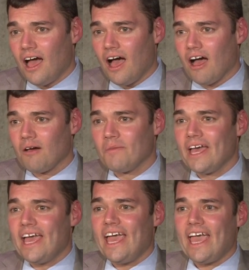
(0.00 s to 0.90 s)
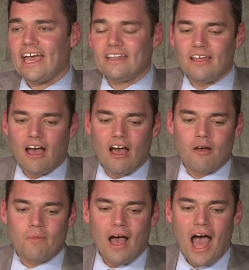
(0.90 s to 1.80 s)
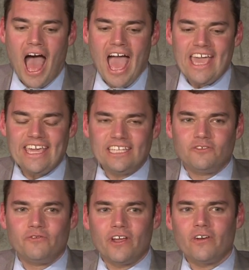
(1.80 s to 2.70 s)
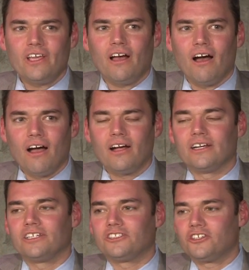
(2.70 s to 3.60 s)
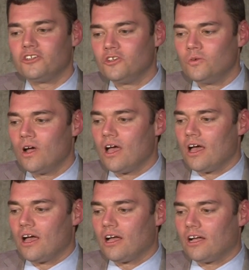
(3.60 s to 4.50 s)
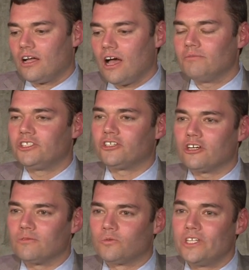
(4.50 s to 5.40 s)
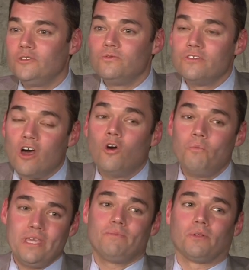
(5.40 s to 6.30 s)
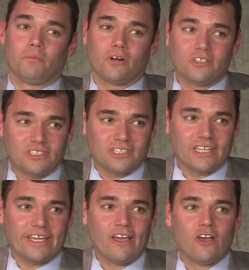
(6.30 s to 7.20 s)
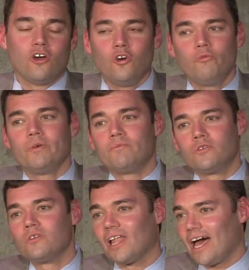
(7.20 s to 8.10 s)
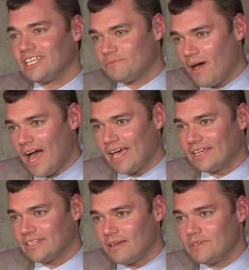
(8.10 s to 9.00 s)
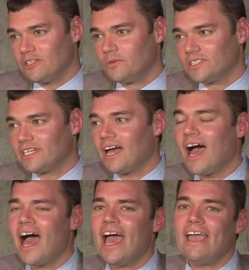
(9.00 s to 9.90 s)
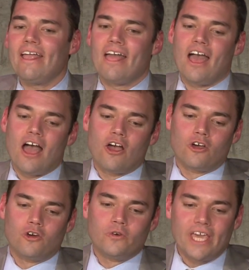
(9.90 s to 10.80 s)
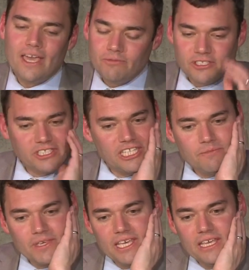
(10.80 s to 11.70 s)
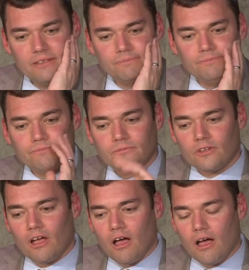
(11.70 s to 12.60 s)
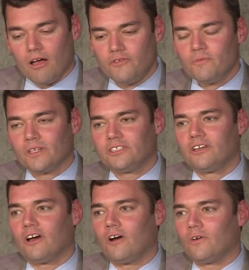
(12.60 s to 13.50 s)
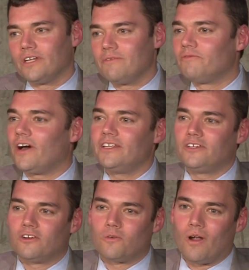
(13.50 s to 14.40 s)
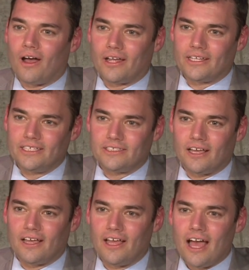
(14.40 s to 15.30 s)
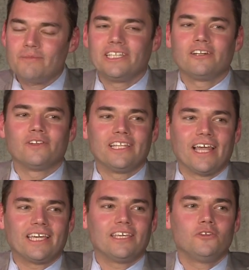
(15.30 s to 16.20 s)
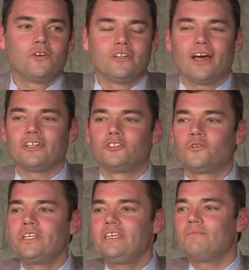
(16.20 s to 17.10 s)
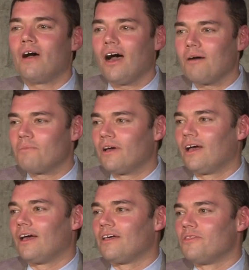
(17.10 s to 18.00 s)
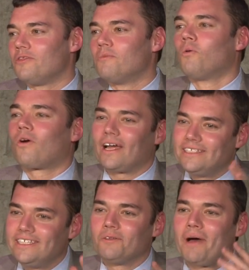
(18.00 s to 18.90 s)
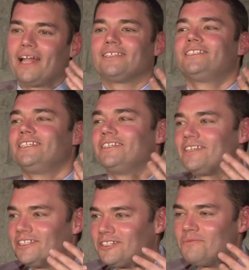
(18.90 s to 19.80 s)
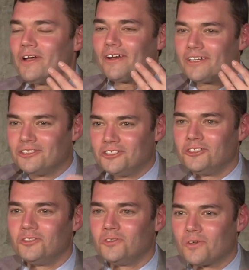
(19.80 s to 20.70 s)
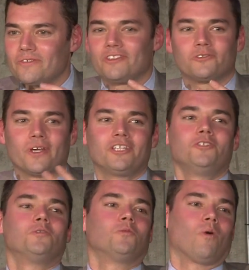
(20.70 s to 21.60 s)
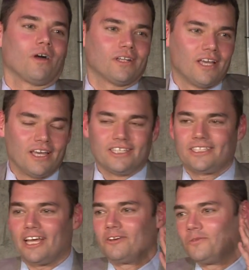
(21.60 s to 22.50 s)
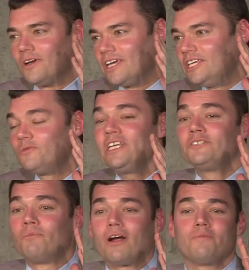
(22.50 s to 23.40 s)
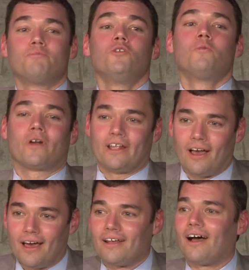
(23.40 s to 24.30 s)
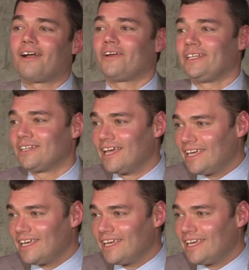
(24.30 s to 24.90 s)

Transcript: Um, and um, it's very hard to come to terms when you know people personally who've been brutalized by it. I mean, there was a guy who came to see me uh, a few months ago named Fadi Quran. He's a, I mean, literally, like, you could not dream up the more ideal Palestinian that is an American Jew or even Israeli you would want. This guy, he reads Martin Buber and Hannah Arendt.